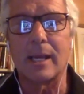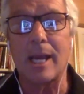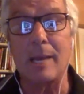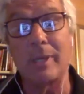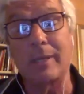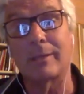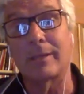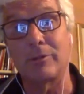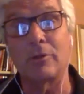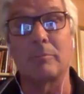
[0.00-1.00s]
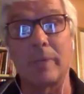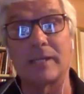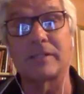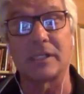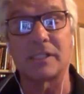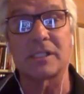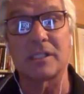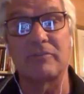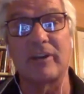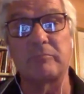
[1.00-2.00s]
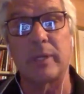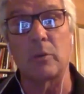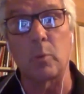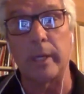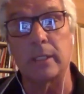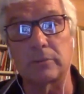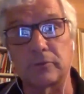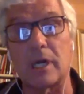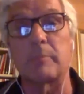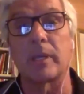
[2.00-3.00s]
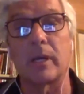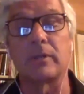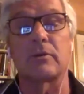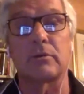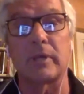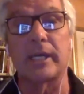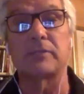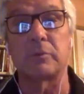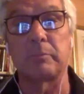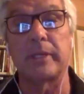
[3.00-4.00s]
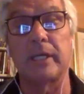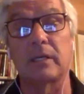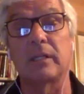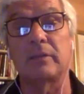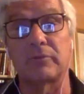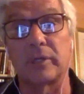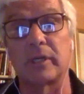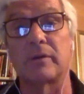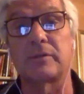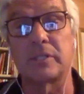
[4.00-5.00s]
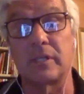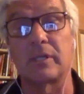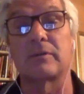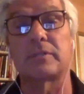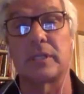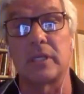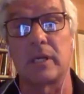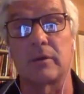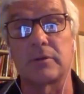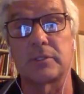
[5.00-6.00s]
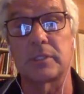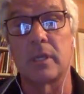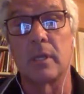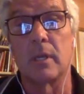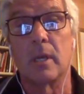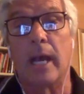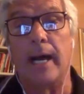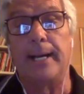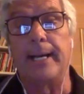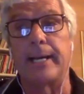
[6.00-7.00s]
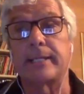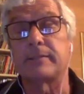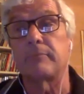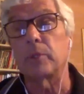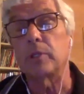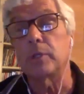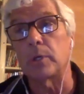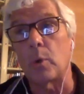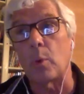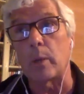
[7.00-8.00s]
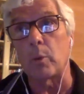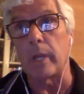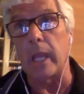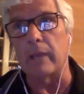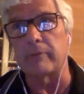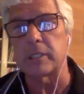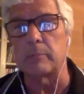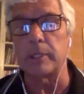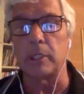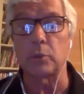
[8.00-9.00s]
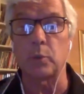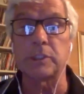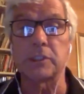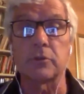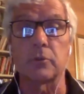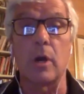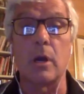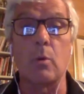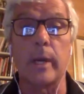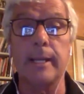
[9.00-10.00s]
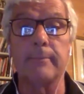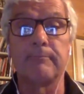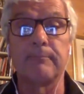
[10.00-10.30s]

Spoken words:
I mean, can you imagine a 65-pound weight dropping on your thighs repeatedly for years and years and years? And, if somebody twists the wrong way,